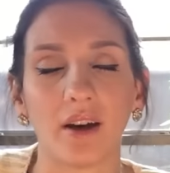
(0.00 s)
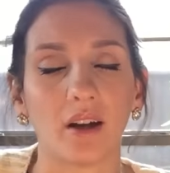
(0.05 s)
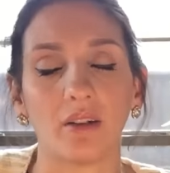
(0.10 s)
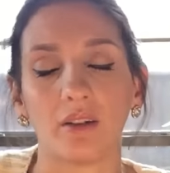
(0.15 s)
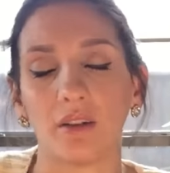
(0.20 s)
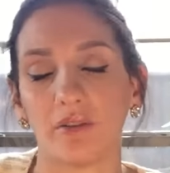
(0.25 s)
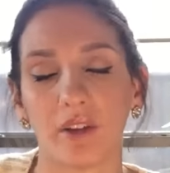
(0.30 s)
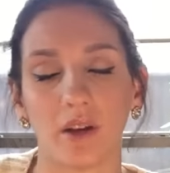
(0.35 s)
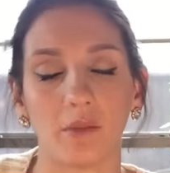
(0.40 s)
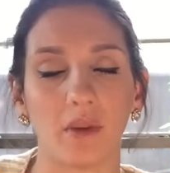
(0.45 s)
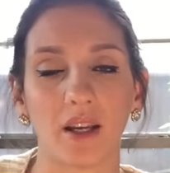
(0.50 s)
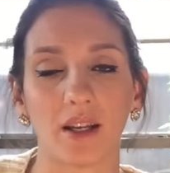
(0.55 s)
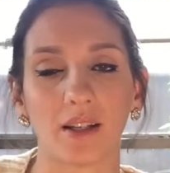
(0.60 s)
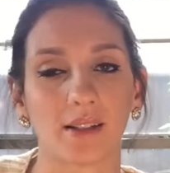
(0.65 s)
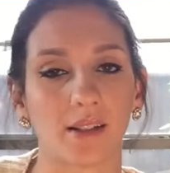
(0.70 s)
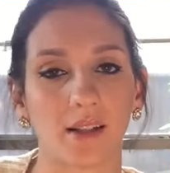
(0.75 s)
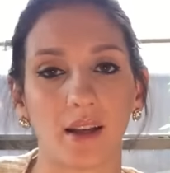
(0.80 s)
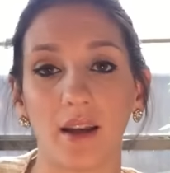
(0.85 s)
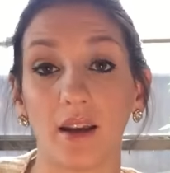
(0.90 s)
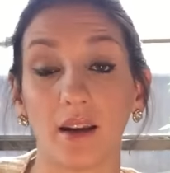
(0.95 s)
I don't know if that
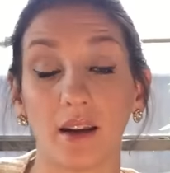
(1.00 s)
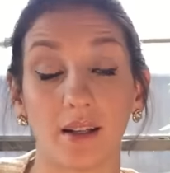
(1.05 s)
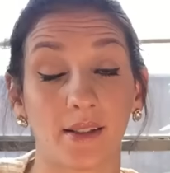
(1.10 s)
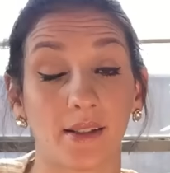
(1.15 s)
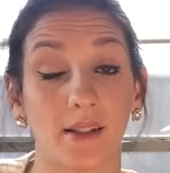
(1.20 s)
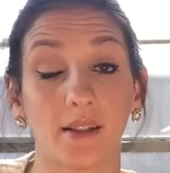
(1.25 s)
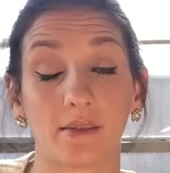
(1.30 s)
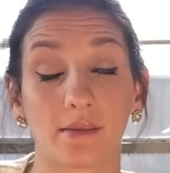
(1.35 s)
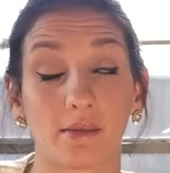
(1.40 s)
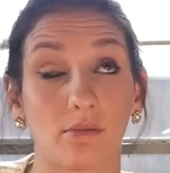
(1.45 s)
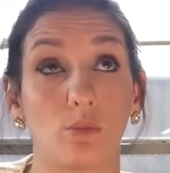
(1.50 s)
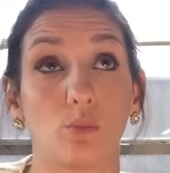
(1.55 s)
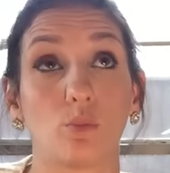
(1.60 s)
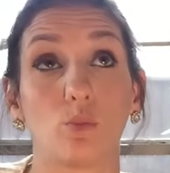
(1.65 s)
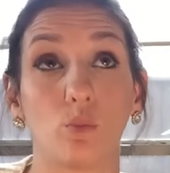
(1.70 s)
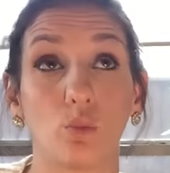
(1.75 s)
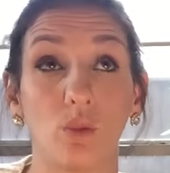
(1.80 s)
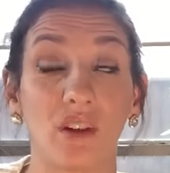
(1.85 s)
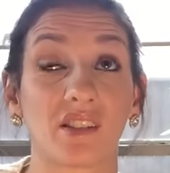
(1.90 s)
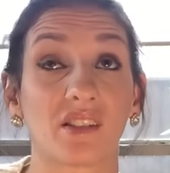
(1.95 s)
makes any sense
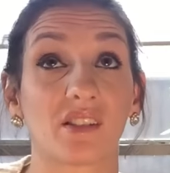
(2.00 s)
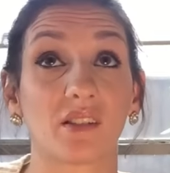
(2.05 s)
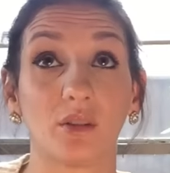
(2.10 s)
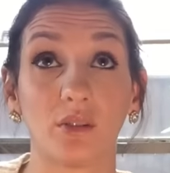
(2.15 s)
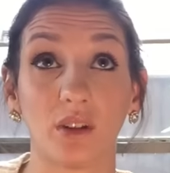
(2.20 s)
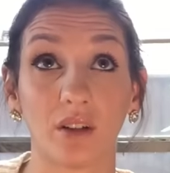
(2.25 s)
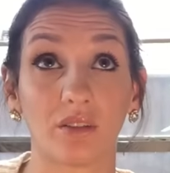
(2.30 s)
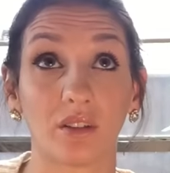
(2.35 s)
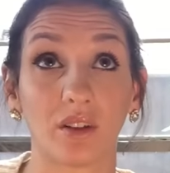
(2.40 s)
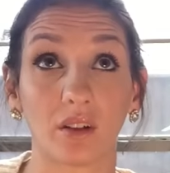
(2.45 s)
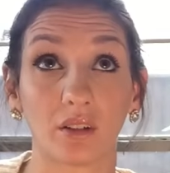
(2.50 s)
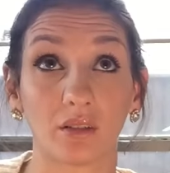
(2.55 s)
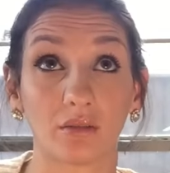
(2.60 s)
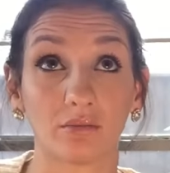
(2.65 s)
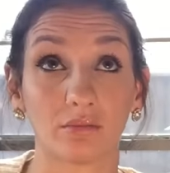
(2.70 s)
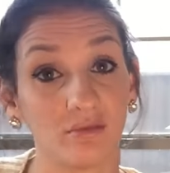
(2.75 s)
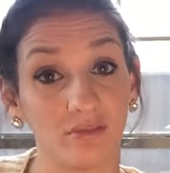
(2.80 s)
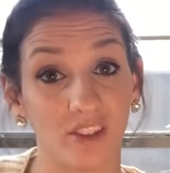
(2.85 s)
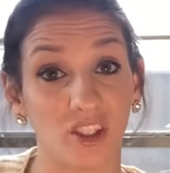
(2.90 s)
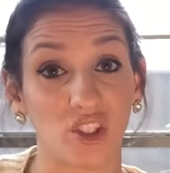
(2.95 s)
whatsoever.
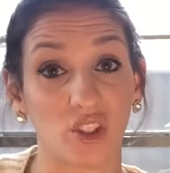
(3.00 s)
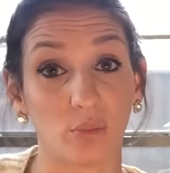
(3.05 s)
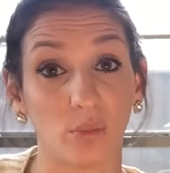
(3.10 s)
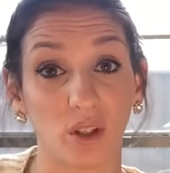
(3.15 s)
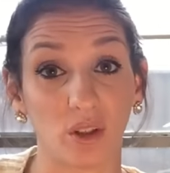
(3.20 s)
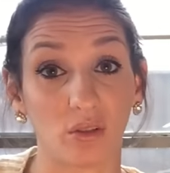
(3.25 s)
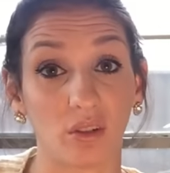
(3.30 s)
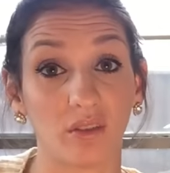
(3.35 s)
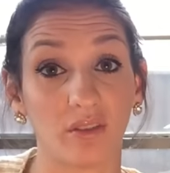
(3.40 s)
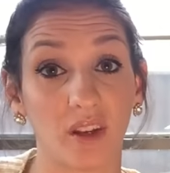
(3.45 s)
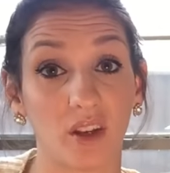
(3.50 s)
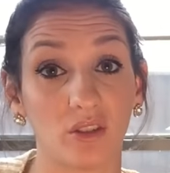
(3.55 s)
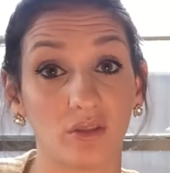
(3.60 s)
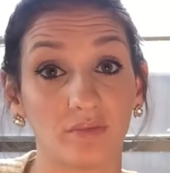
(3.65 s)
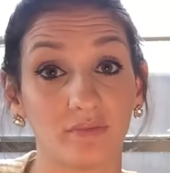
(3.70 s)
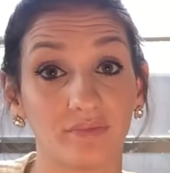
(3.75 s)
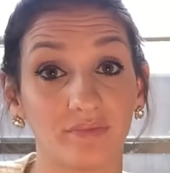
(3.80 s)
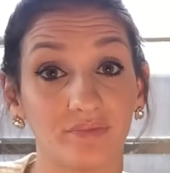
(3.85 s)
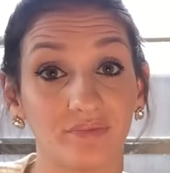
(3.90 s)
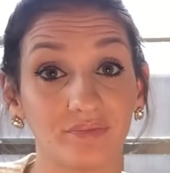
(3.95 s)
First book review.